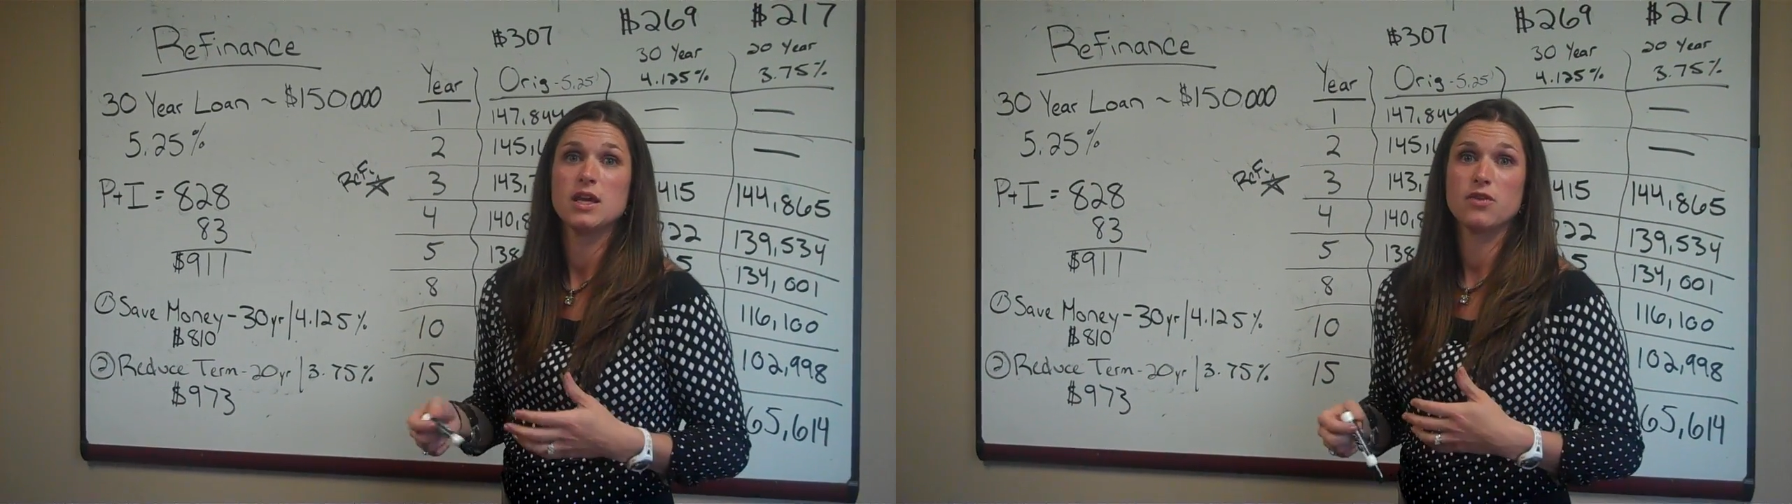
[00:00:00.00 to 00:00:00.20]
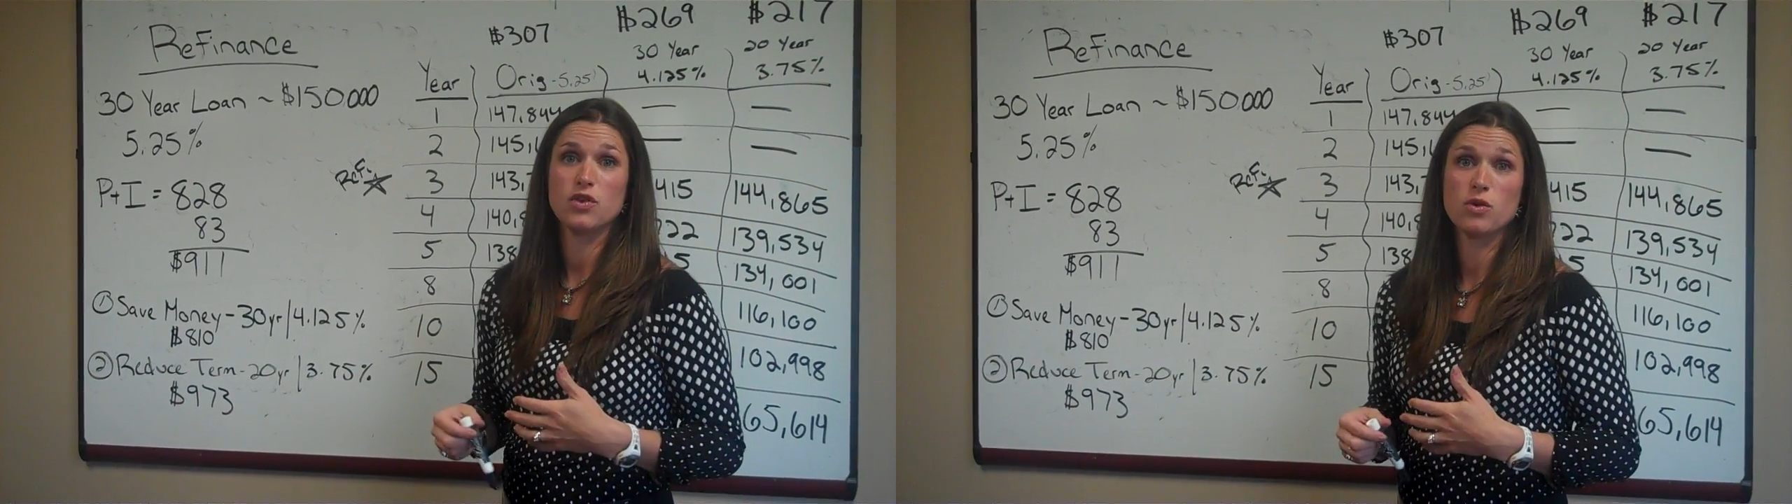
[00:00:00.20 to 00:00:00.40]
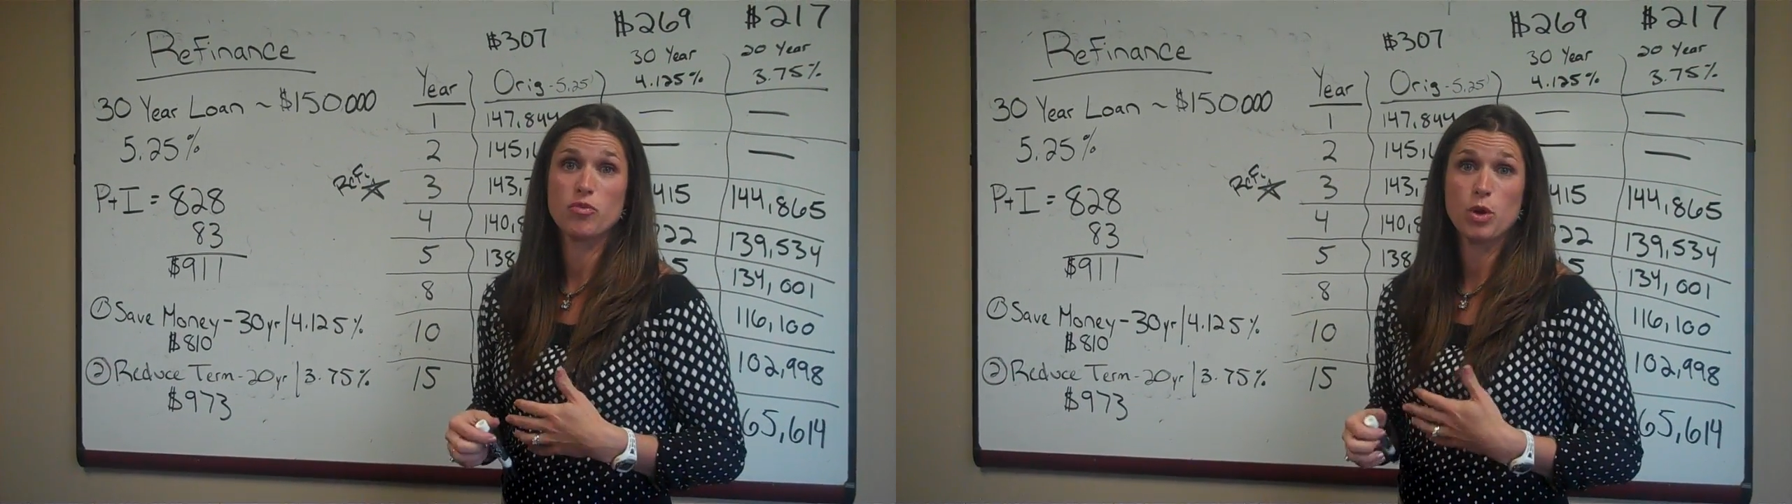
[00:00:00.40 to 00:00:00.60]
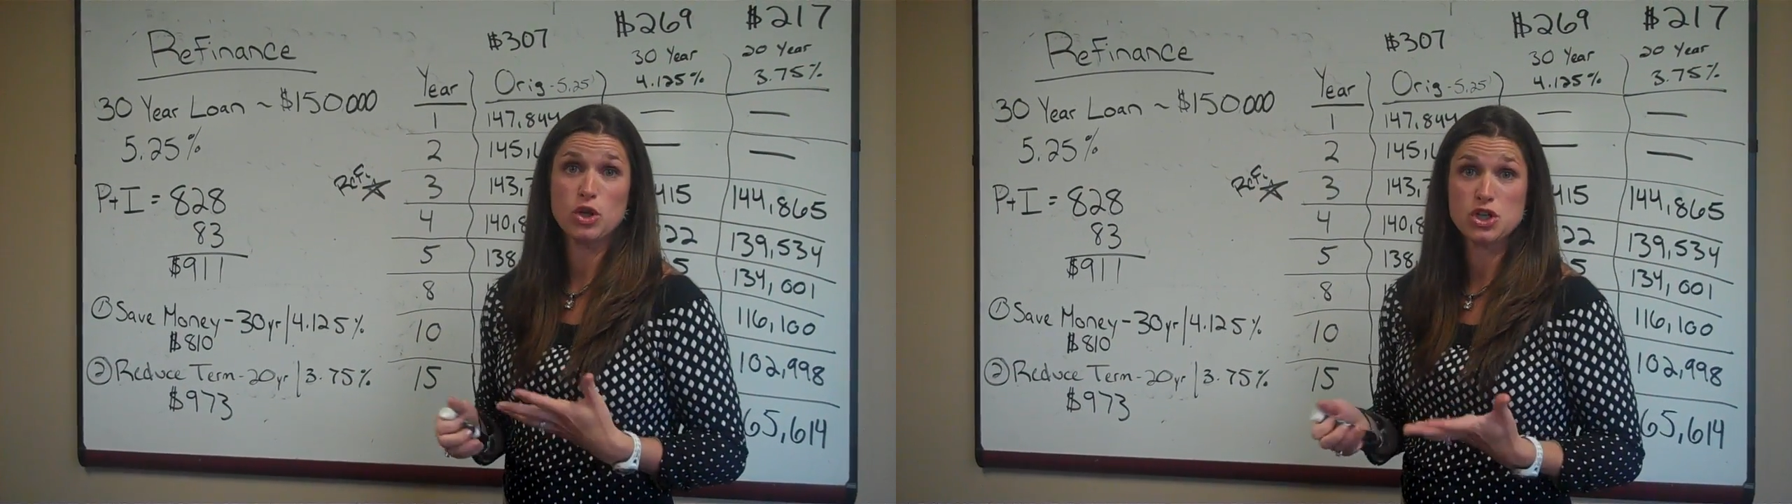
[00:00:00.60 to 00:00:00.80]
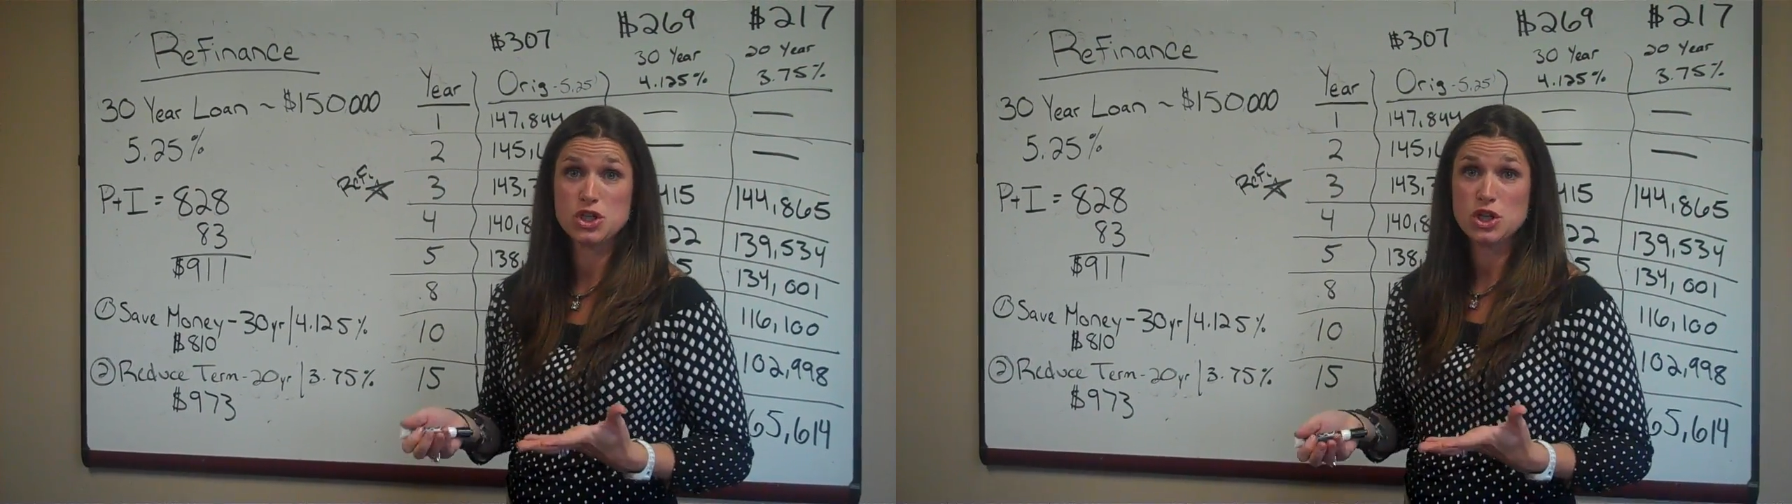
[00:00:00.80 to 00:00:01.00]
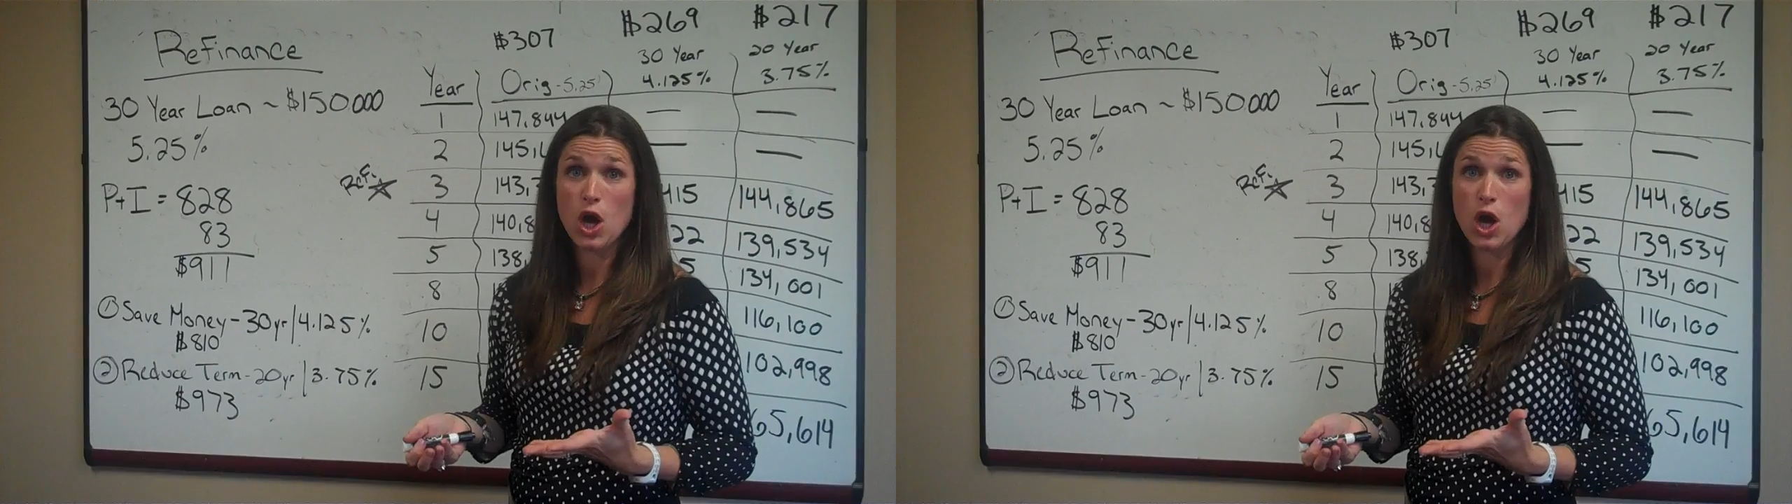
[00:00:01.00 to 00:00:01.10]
If you have purchased a